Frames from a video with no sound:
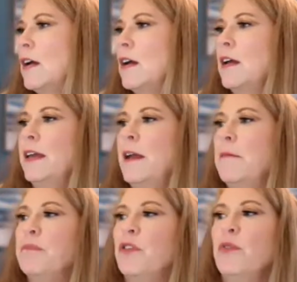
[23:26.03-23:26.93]
Yep.
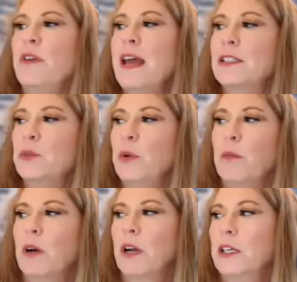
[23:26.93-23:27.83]
So next week,
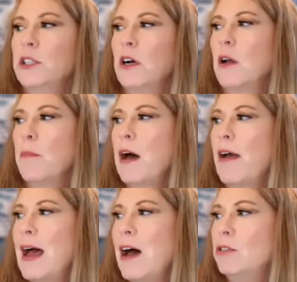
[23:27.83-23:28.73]
we're going to talk about
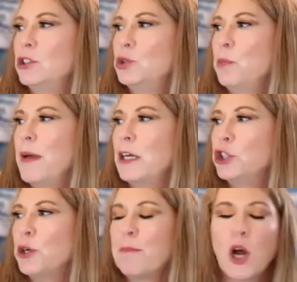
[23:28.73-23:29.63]
how to
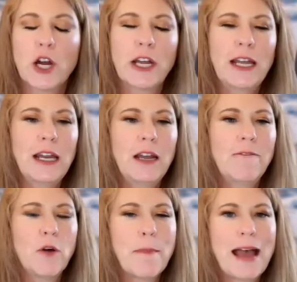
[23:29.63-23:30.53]
measure marketing
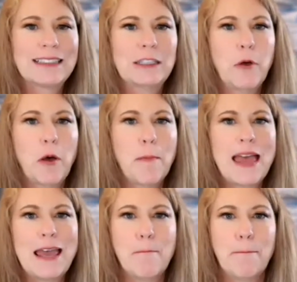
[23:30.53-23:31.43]
for maximum
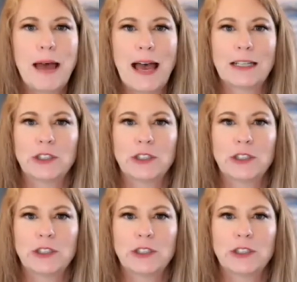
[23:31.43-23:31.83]
impact.